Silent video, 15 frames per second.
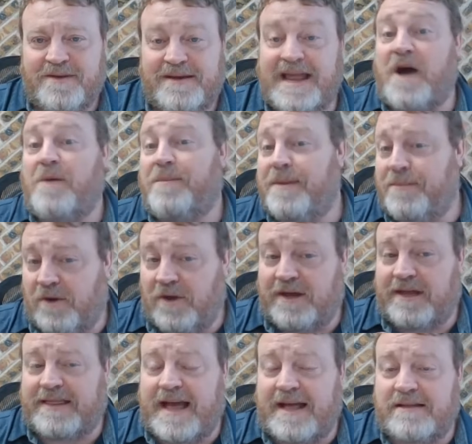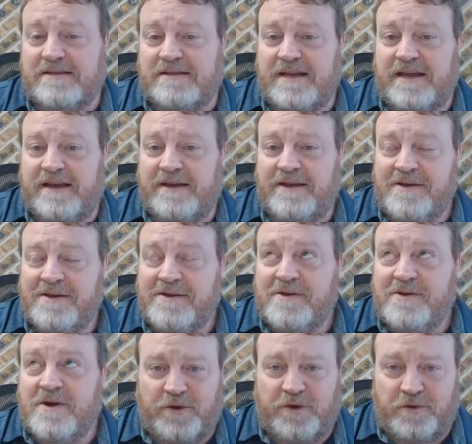Now people look at that and say,
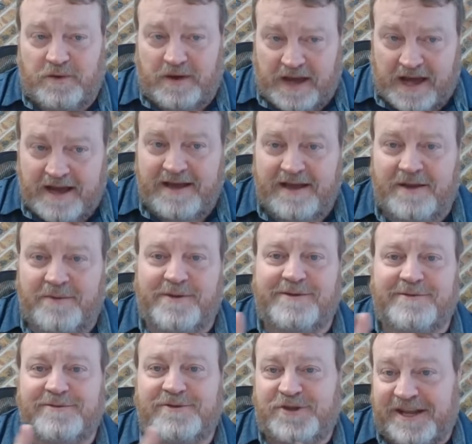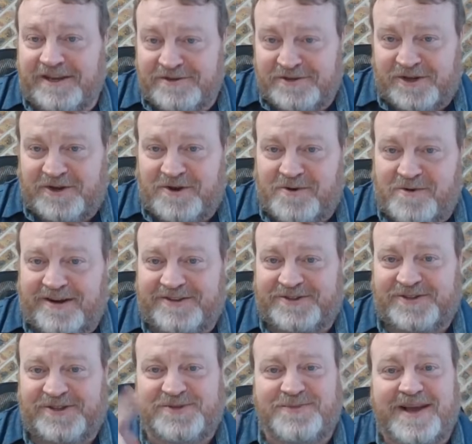were you lying? Were you changing your
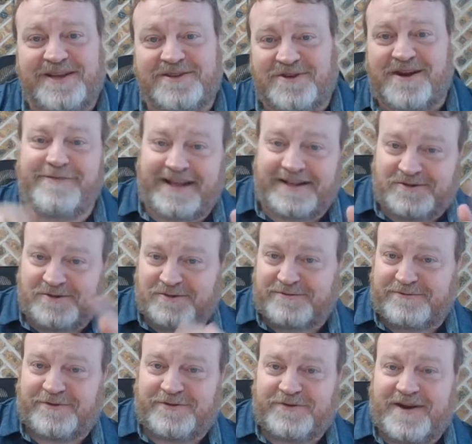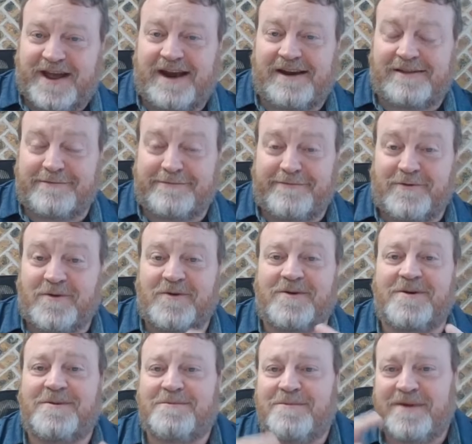questions based off of answers further down in the
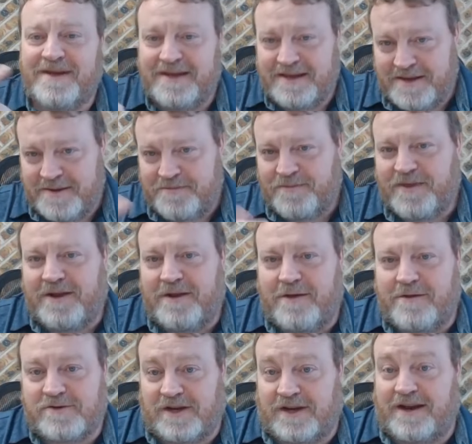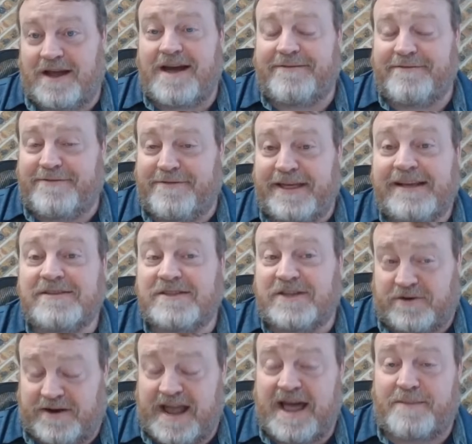form? You know, there's a lot of things
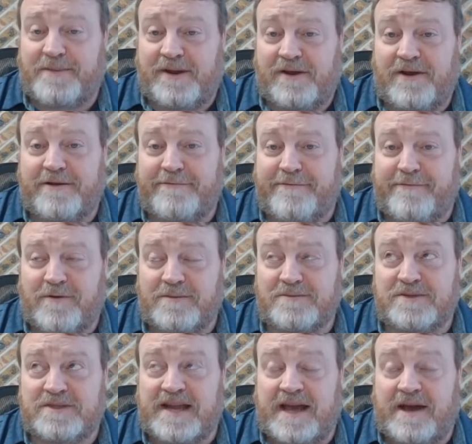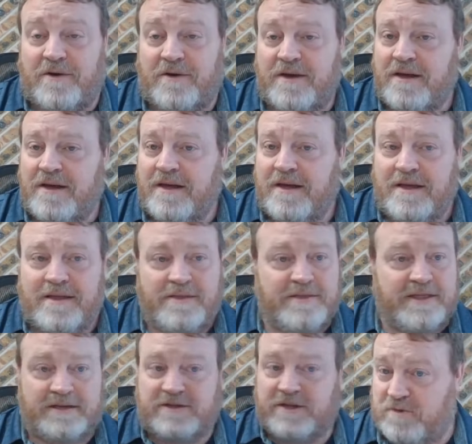that are happening on forms now
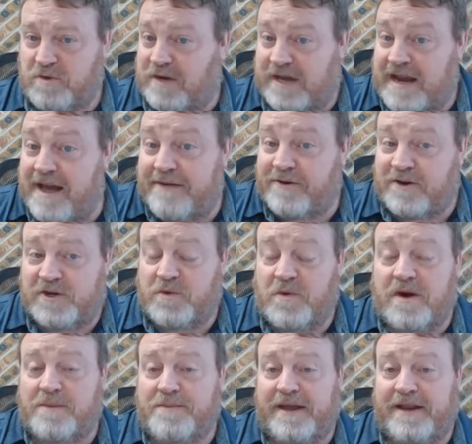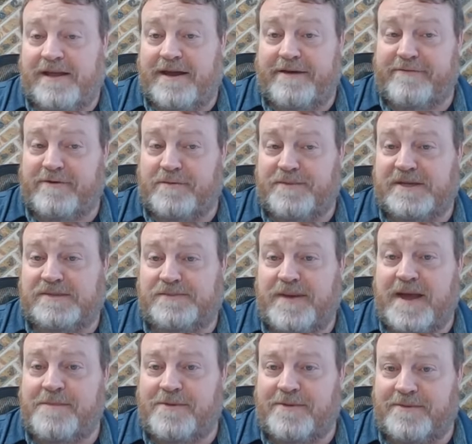that you can never do on a PDF or a piece of
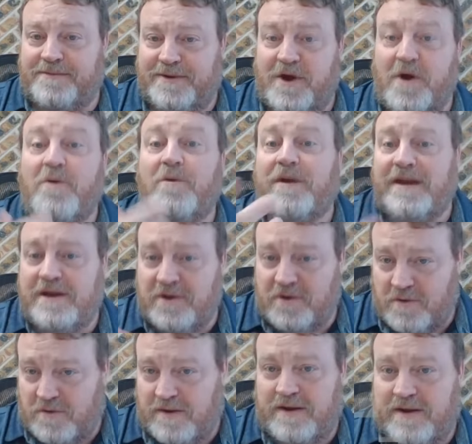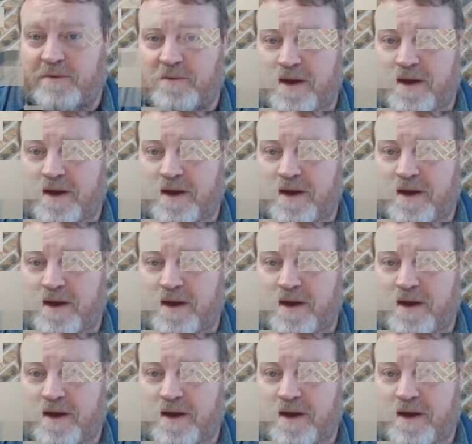paper, but only do in a